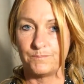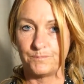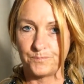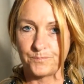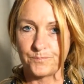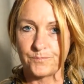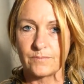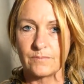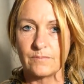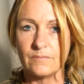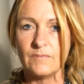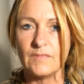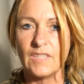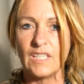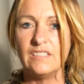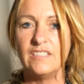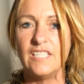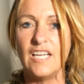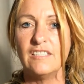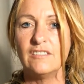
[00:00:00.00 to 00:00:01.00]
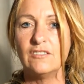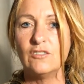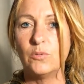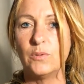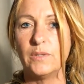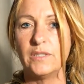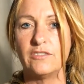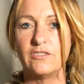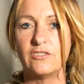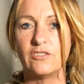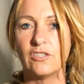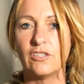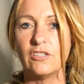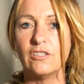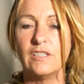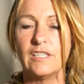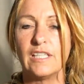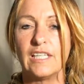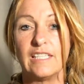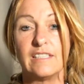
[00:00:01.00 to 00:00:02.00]
tongue twister, it's the
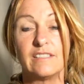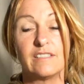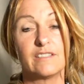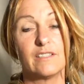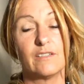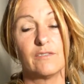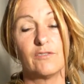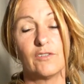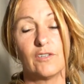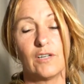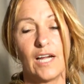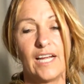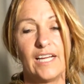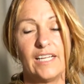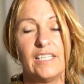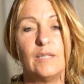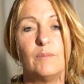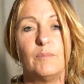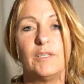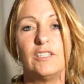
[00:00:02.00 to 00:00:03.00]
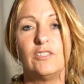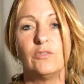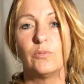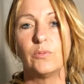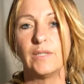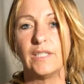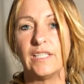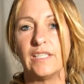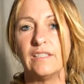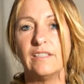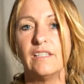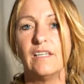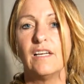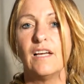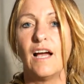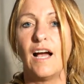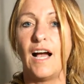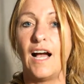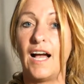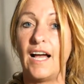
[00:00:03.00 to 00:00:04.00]
variety between high
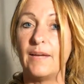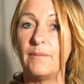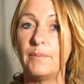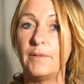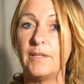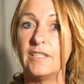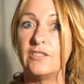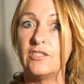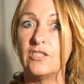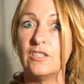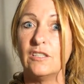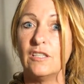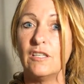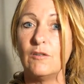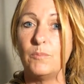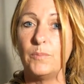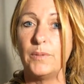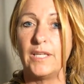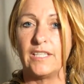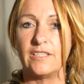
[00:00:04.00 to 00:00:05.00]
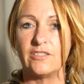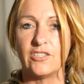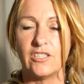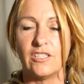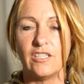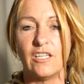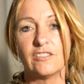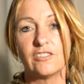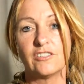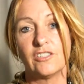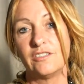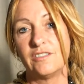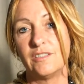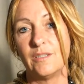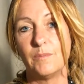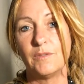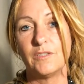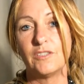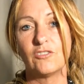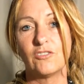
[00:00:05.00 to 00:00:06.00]
pitch and low pitch, and I'll just demonstrate
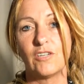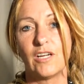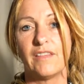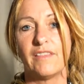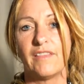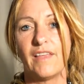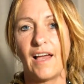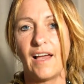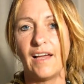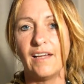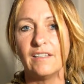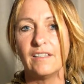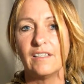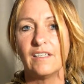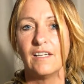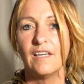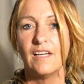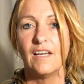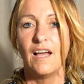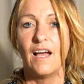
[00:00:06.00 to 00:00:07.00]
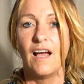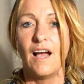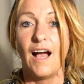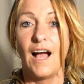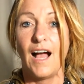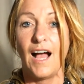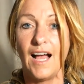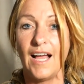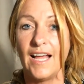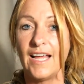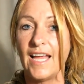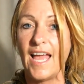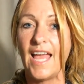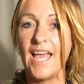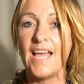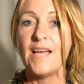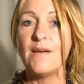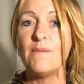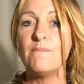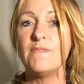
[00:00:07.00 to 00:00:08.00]
that. I am
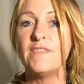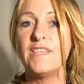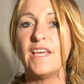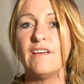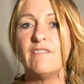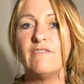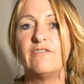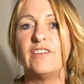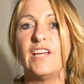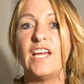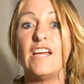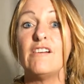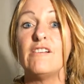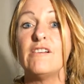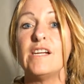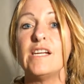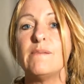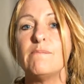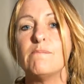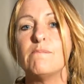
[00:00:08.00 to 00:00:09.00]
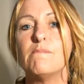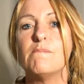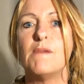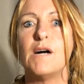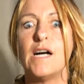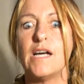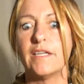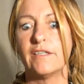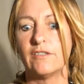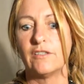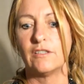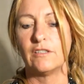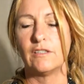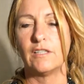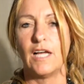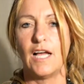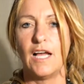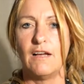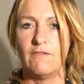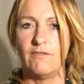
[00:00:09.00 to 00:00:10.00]
the very model of a
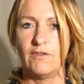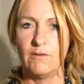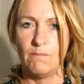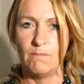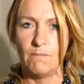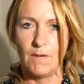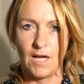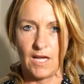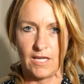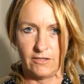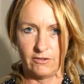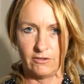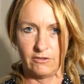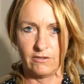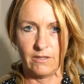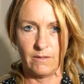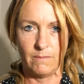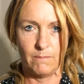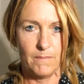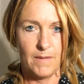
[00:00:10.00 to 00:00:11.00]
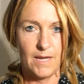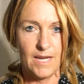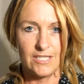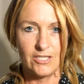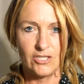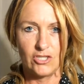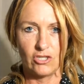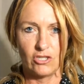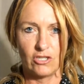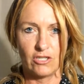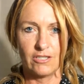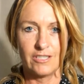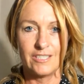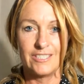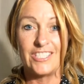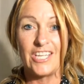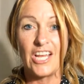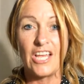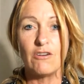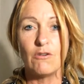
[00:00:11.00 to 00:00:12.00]
modern major
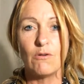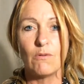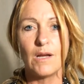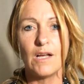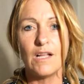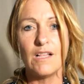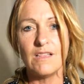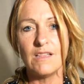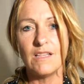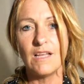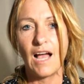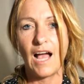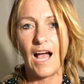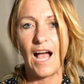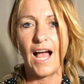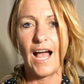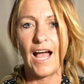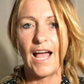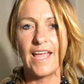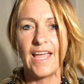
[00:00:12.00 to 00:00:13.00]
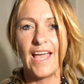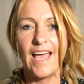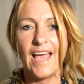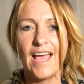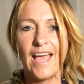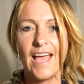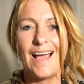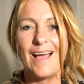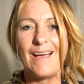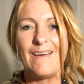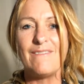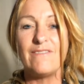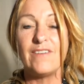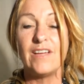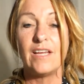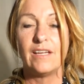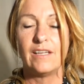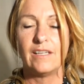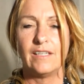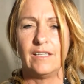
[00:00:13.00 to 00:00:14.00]
general. I have
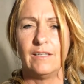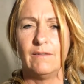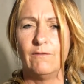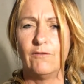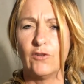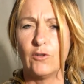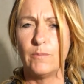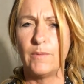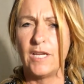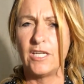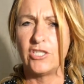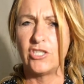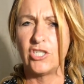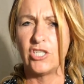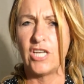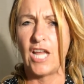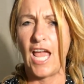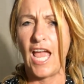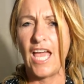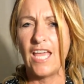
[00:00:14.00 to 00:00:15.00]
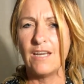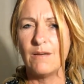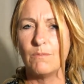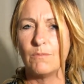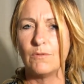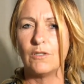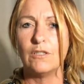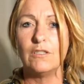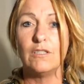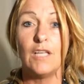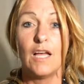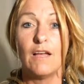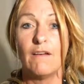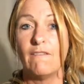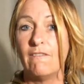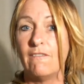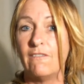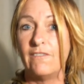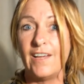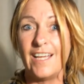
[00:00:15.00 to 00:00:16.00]
information animal,
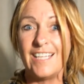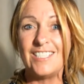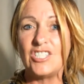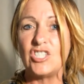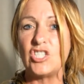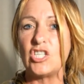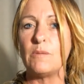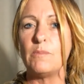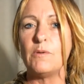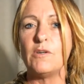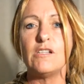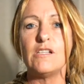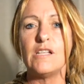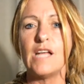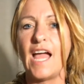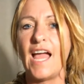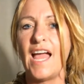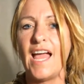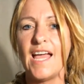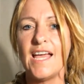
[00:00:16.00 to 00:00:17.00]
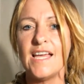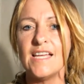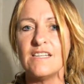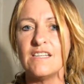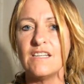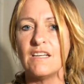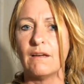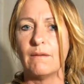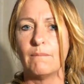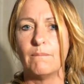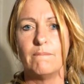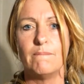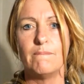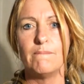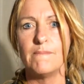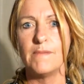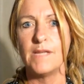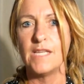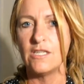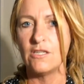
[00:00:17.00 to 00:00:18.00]
vegetable, and
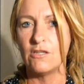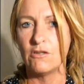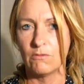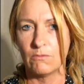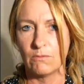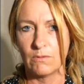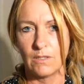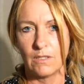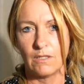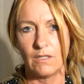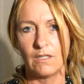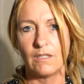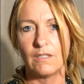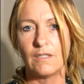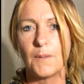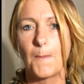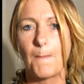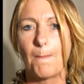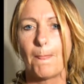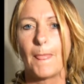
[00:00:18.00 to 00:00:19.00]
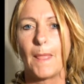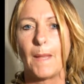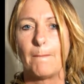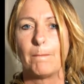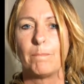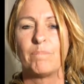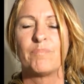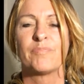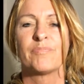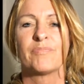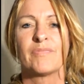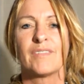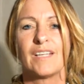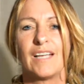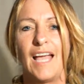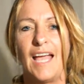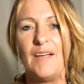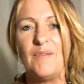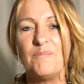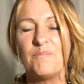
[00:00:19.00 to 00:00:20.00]
mineral. Okay,
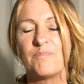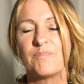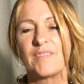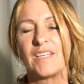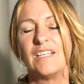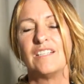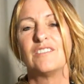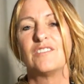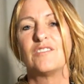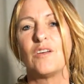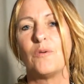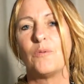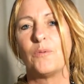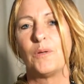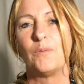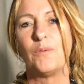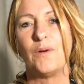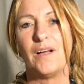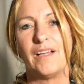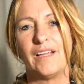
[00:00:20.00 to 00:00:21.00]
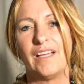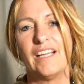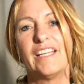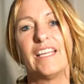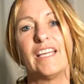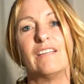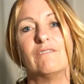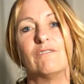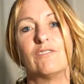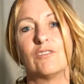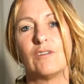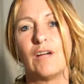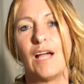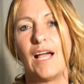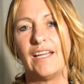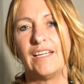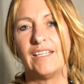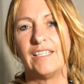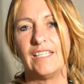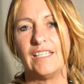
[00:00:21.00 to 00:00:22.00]
so we want, again, variety
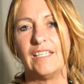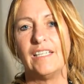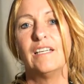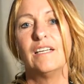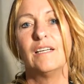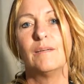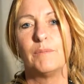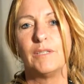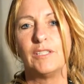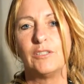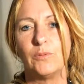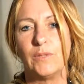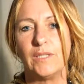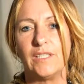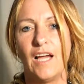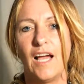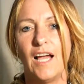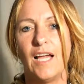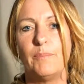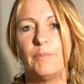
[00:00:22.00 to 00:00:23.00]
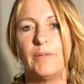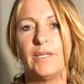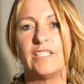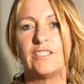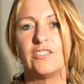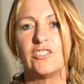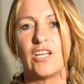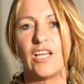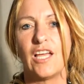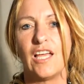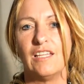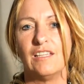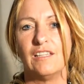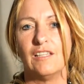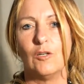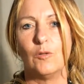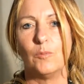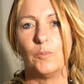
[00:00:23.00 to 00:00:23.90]
between high pitch and low pitch.